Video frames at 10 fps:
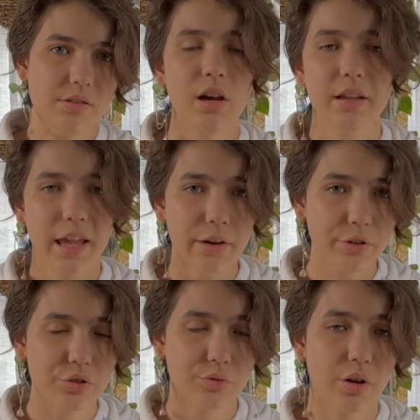A
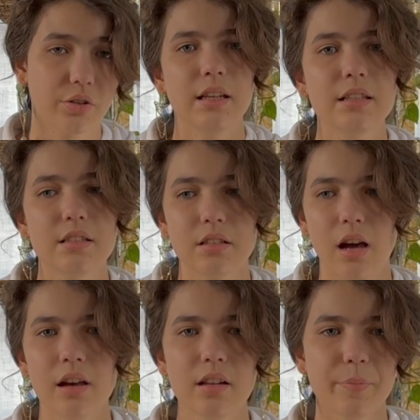character arc is
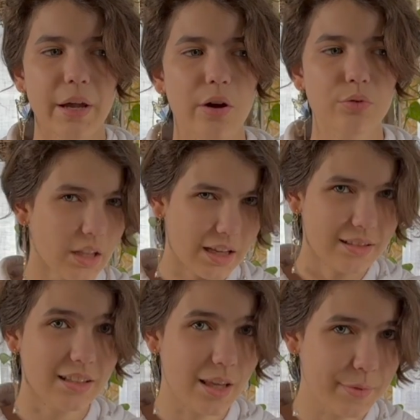not about, as
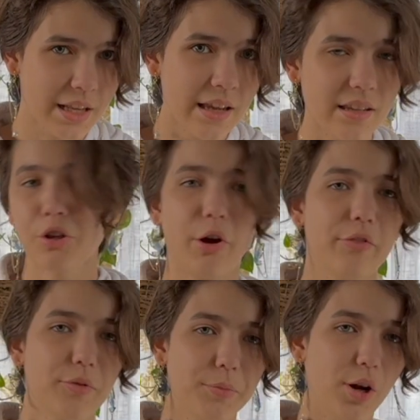I keep saying, going
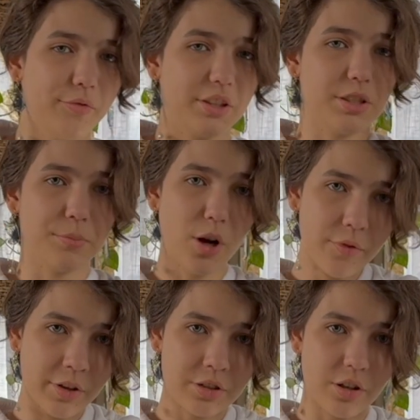from perfect to
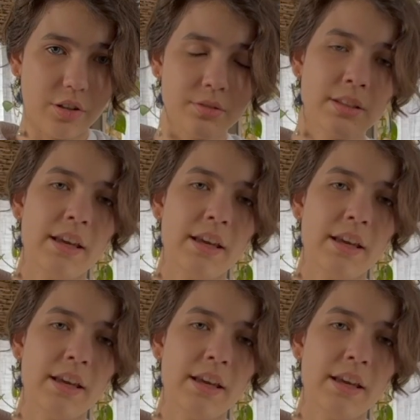perfecter.